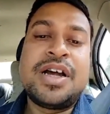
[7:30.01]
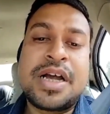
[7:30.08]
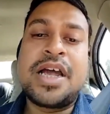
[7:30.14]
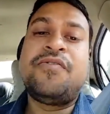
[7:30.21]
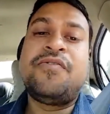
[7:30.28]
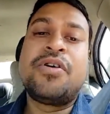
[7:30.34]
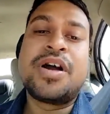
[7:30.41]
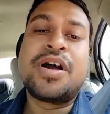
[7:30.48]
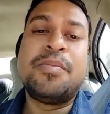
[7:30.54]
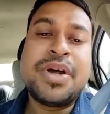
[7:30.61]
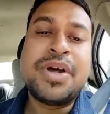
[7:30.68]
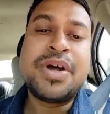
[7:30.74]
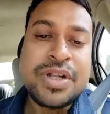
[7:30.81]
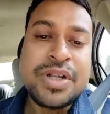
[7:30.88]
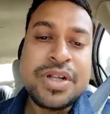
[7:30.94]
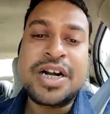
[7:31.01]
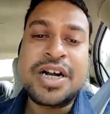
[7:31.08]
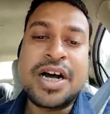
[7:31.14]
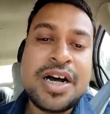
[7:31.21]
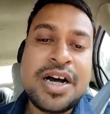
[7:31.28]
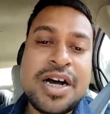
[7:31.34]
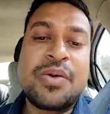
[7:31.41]
If you compare with that
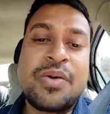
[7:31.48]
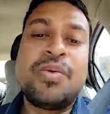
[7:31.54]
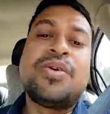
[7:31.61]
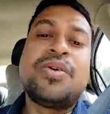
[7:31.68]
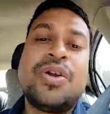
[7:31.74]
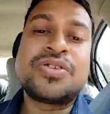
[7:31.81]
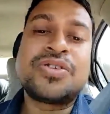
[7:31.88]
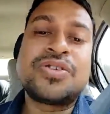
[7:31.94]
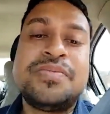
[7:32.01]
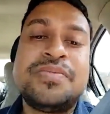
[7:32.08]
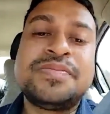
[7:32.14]
other one also,